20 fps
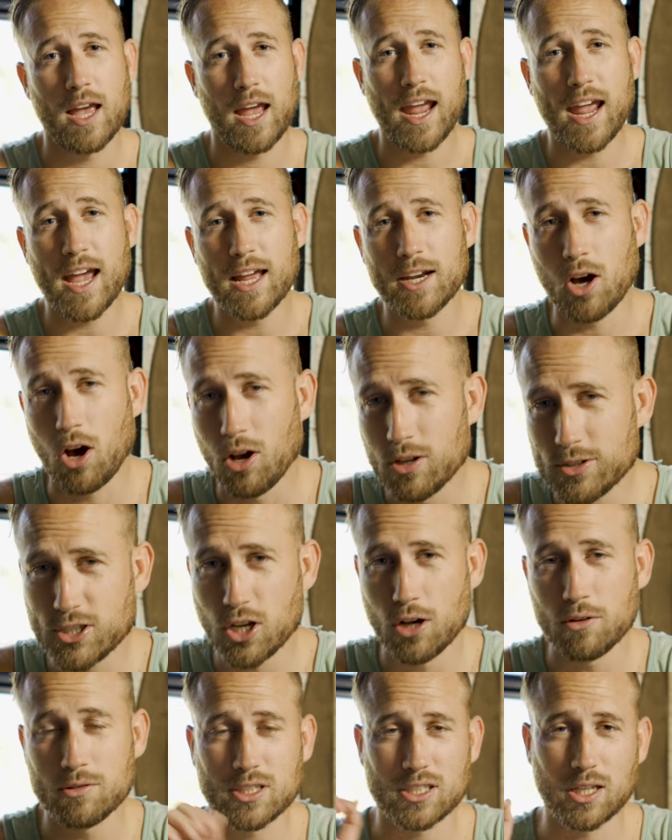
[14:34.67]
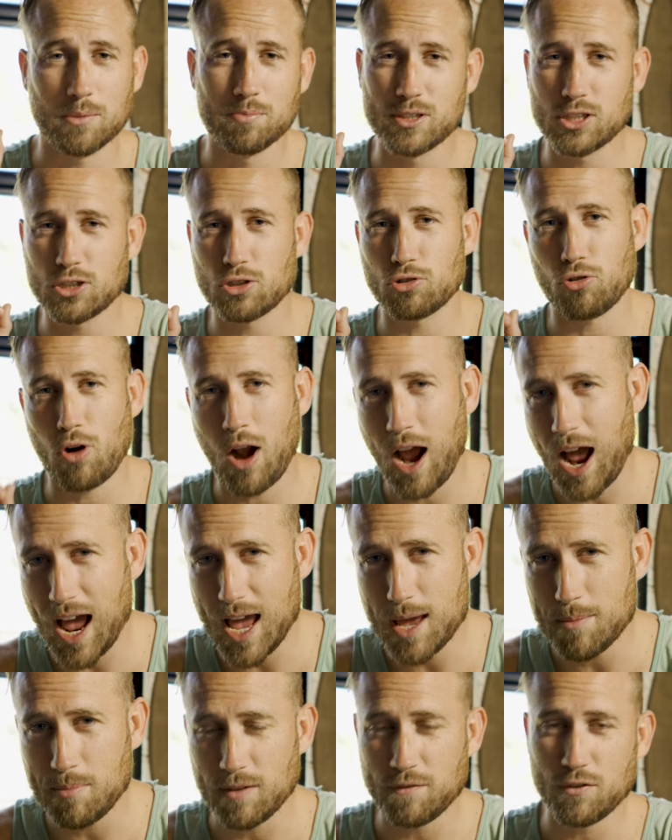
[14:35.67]
And also
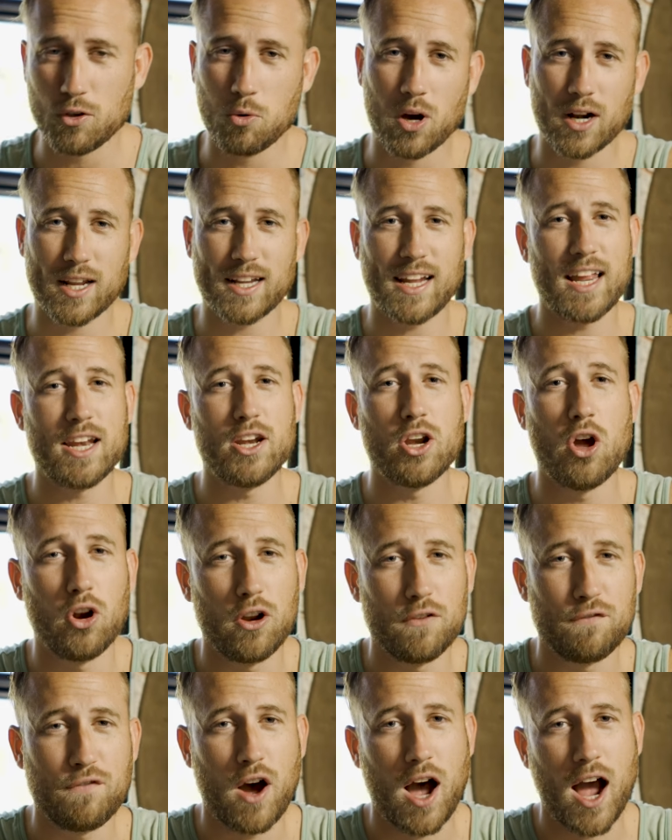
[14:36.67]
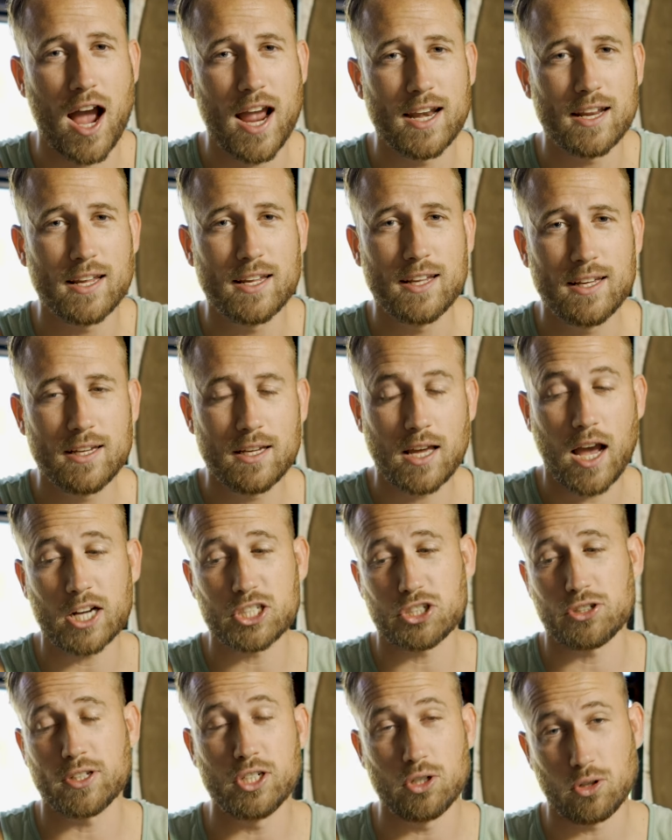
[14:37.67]
subscribe if you want to get notified.
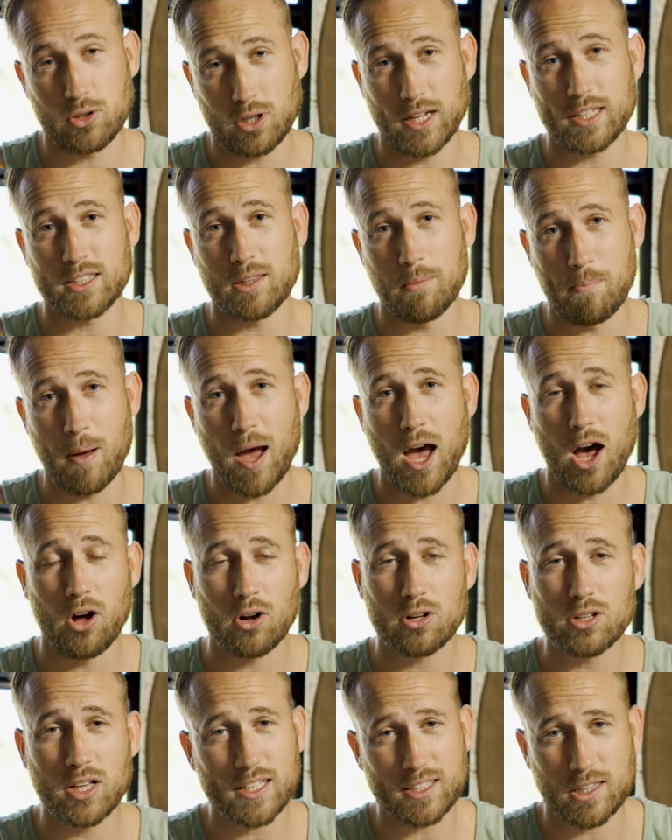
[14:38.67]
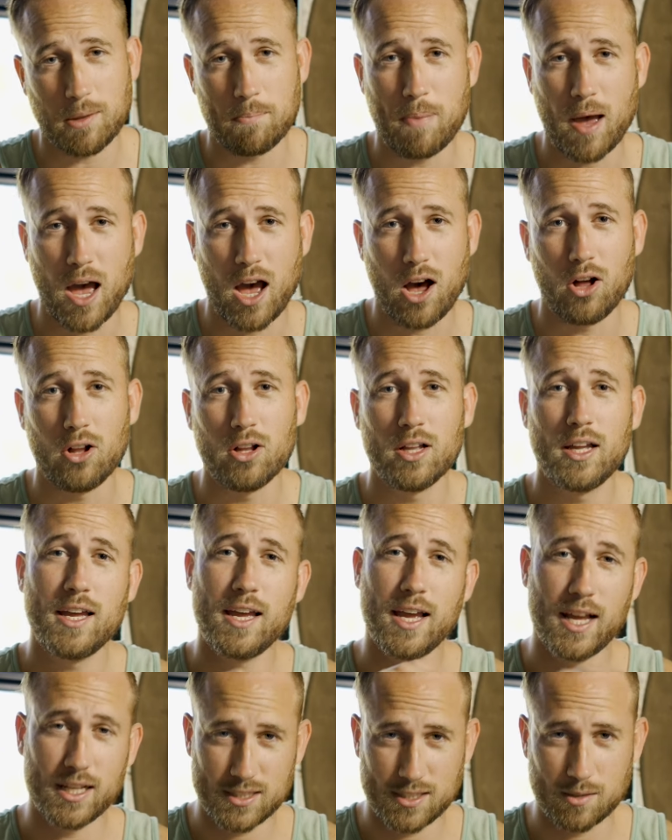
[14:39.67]
Actually, you click the bell. Click the bell
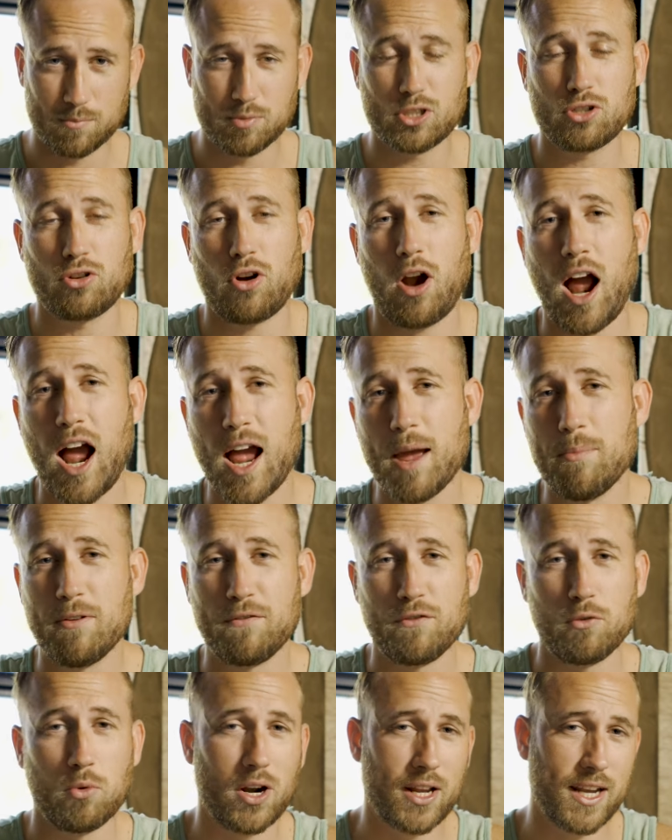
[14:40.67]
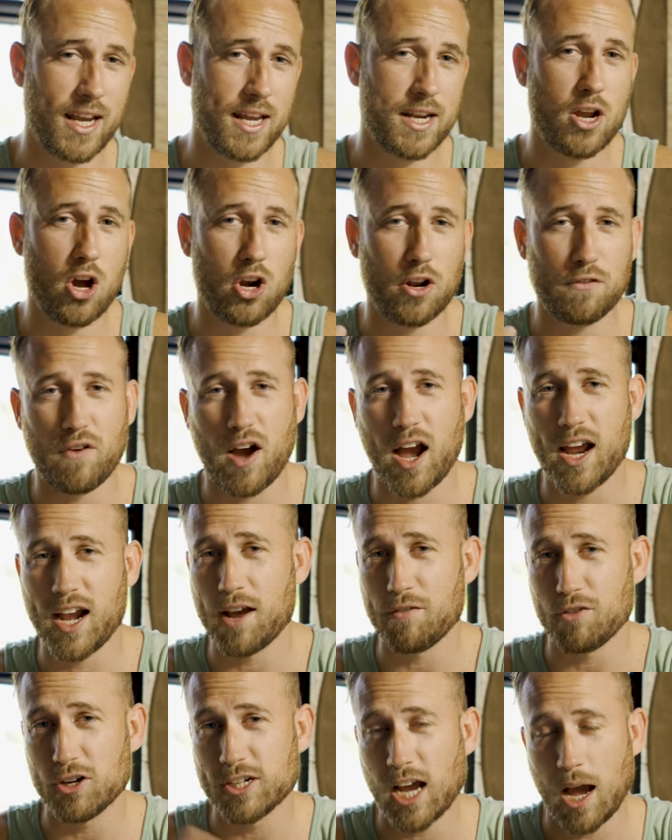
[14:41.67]
and subscribe if you want to get notified
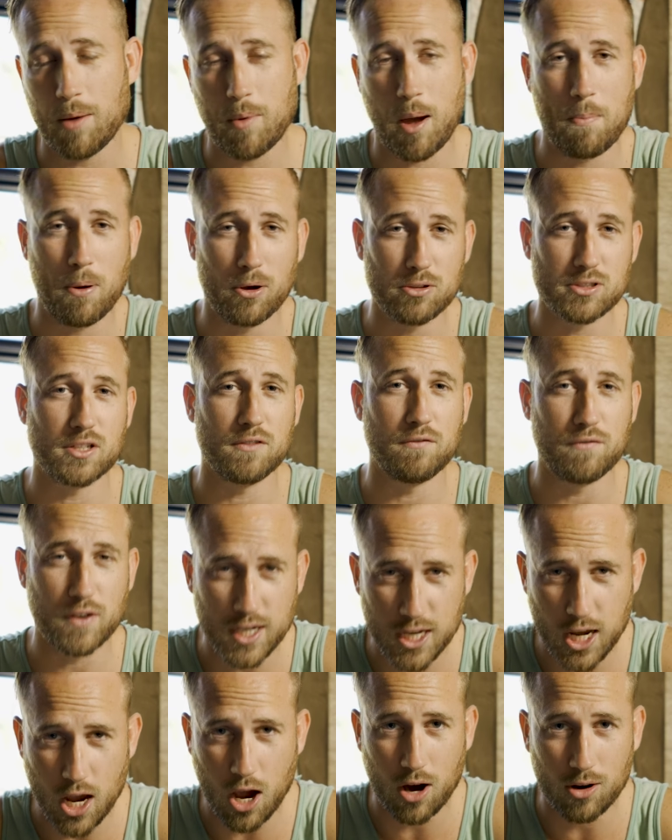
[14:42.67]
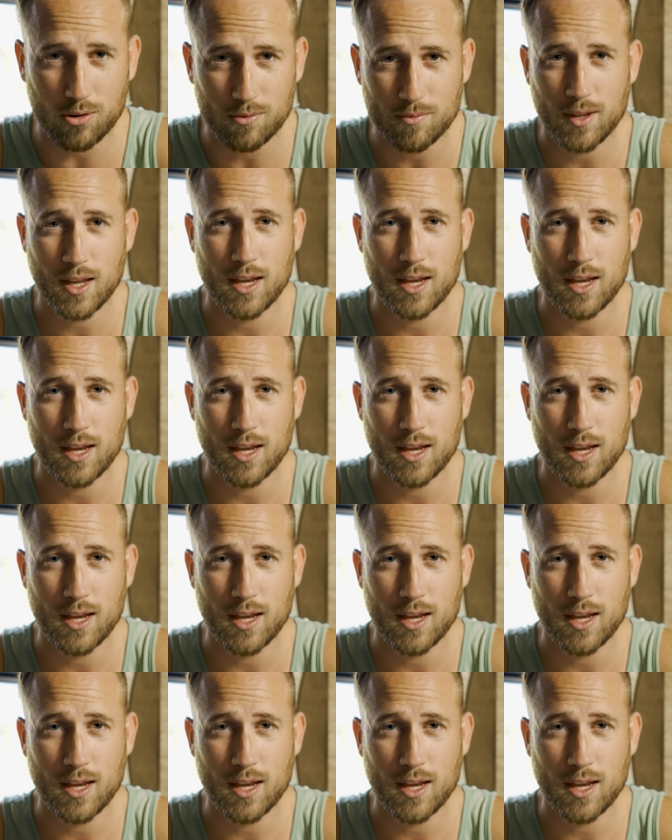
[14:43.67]
every time I post a video.